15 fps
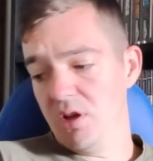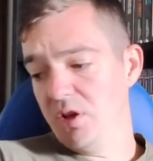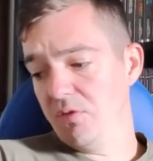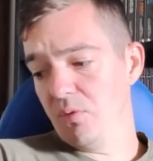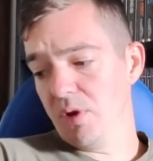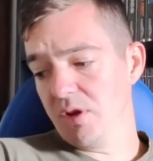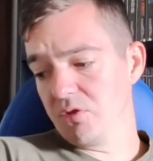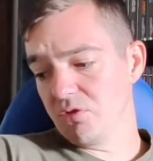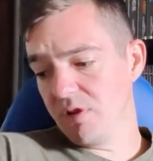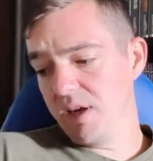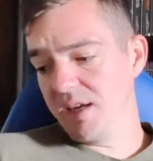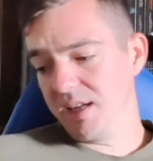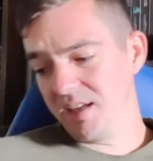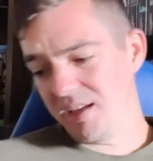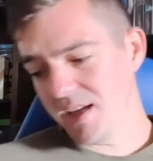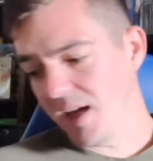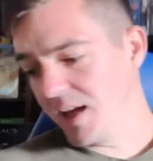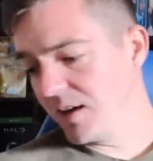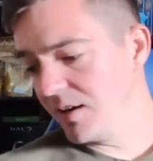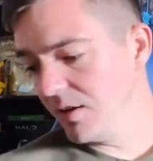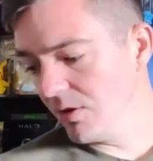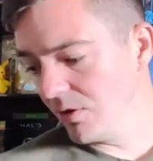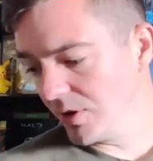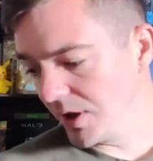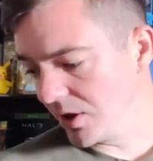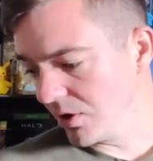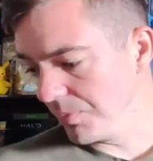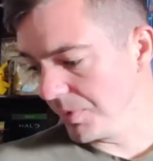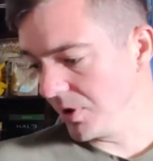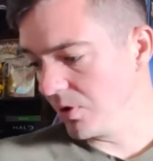another one I'll trade in, again, only a
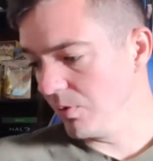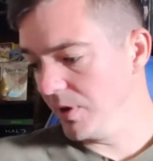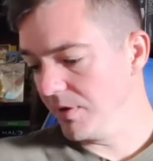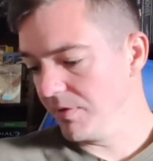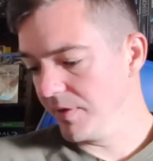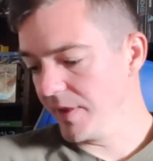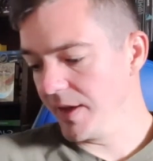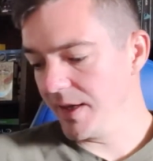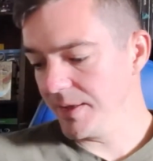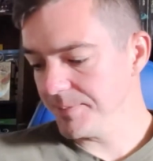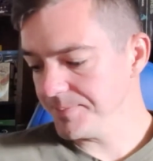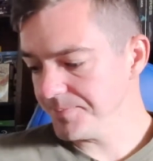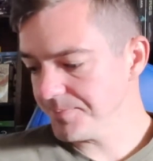couple of quid for that.